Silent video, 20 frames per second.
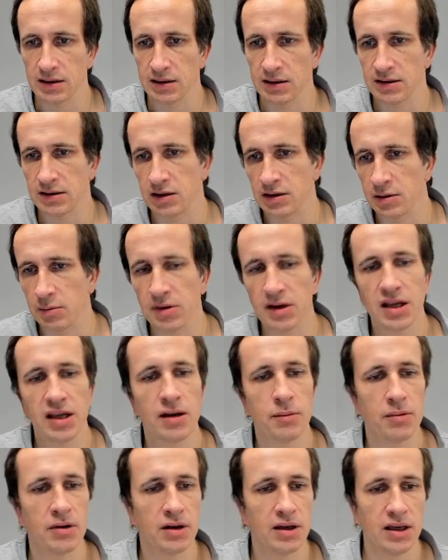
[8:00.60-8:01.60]
is not
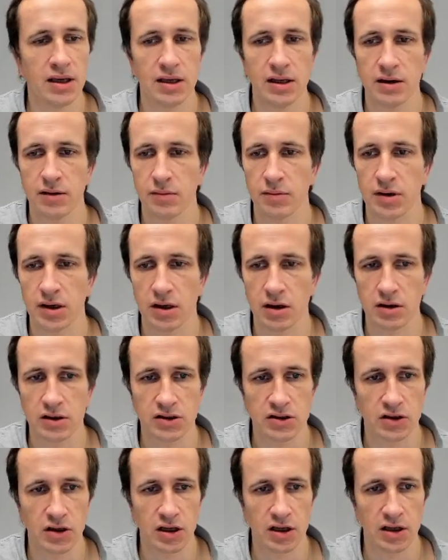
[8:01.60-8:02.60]
applicable here
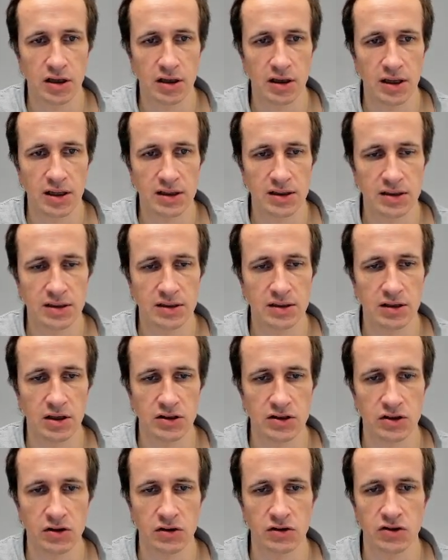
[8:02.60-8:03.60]
because it
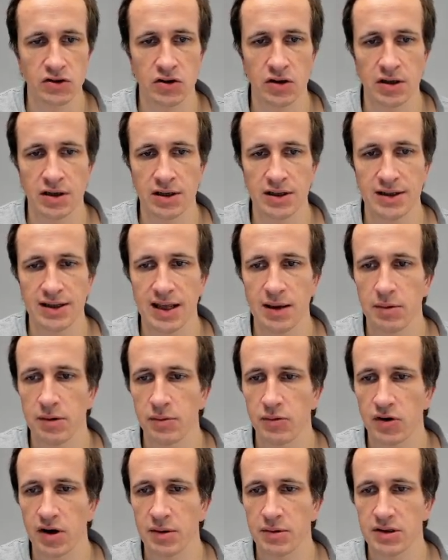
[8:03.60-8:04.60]
doesn't concern table
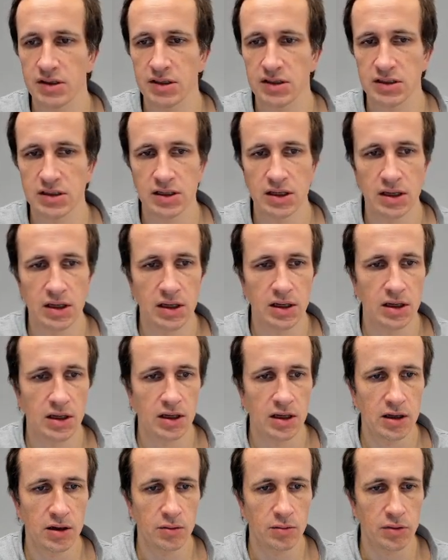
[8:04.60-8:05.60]
parameters,
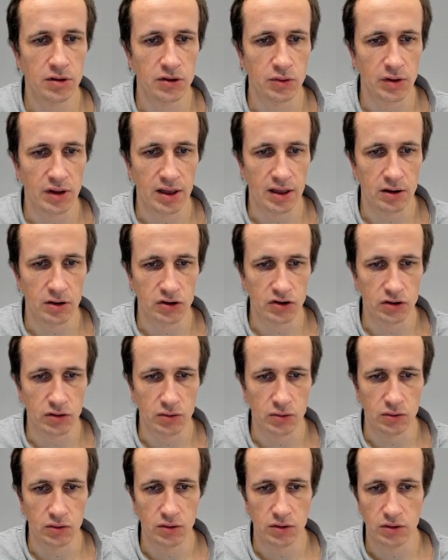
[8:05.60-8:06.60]
but we can
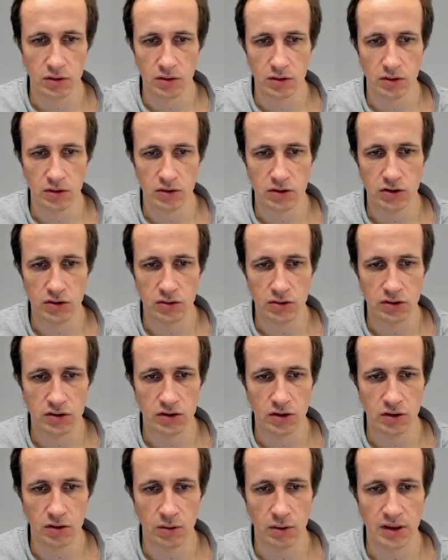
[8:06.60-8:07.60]
also
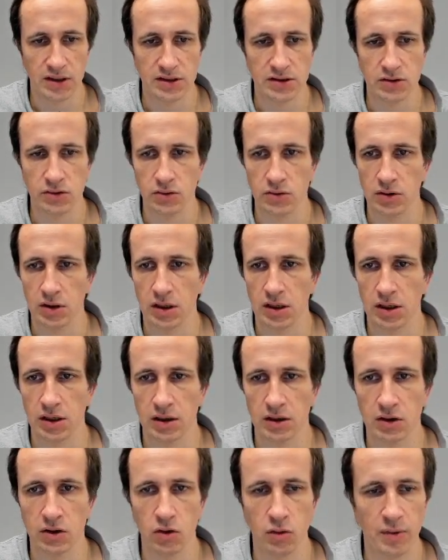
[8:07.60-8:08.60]
choose always to
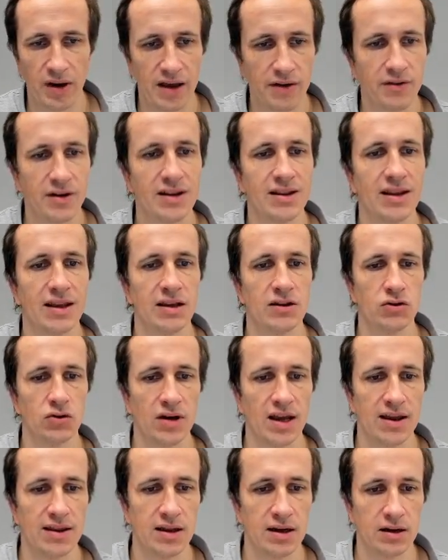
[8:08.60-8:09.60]
group everything
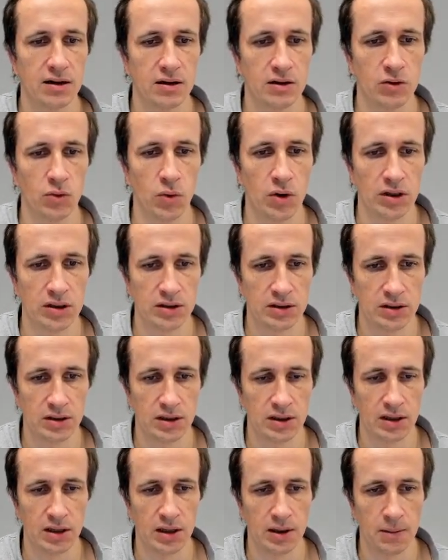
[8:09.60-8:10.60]
together on one
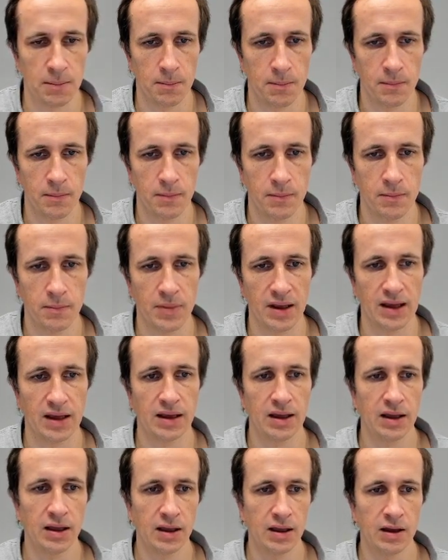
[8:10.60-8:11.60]

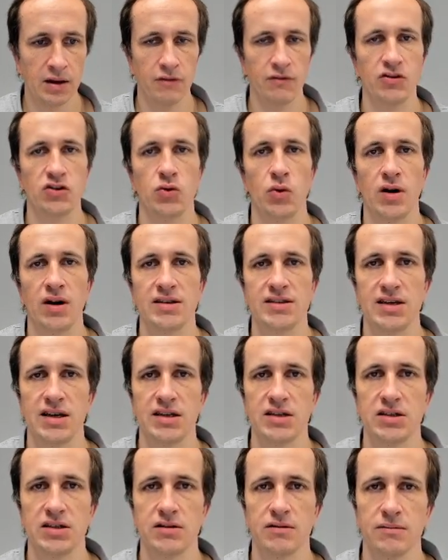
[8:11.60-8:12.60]
big
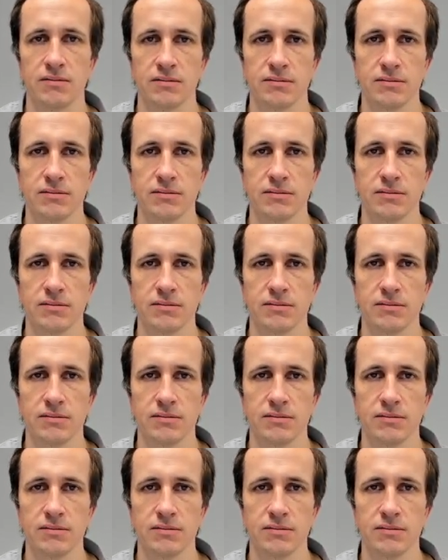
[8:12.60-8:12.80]
visualization.